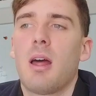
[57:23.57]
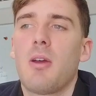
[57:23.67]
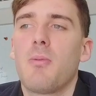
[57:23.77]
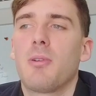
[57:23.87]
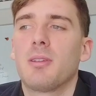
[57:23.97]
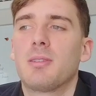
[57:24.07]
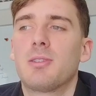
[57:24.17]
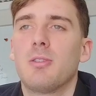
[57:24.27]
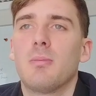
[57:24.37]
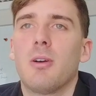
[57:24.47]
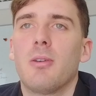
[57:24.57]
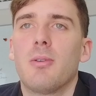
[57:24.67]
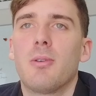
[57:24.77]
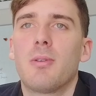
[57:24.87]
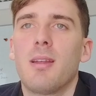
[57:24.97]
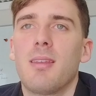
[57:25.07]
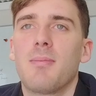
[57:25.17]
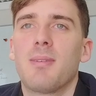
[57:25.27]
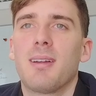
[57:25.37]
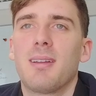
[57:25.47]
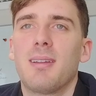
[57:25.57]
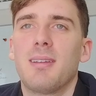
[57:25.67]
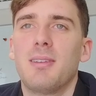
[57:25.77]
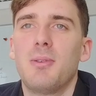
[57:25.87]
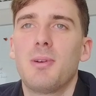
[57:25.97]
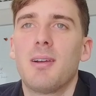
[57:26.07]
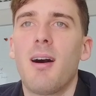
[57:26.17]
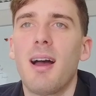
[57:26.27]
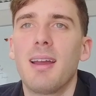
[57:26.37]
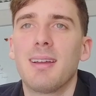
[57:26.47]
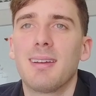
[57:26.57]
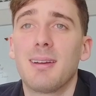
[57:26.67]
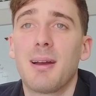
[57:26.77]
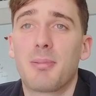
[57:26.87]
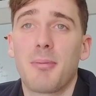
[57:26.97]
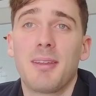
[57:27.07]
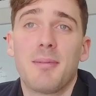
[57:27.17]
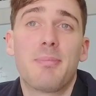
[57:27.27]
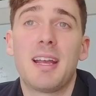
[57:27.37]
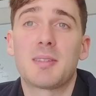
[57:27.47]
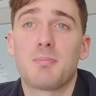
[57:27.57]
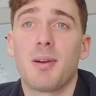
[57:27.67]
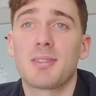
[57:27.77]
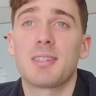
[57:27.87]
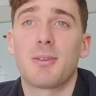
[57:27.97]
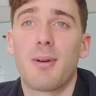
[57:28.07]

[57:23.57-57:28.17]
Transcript: I don't want to toot my own horn or anything, but you and I are probably the best bosses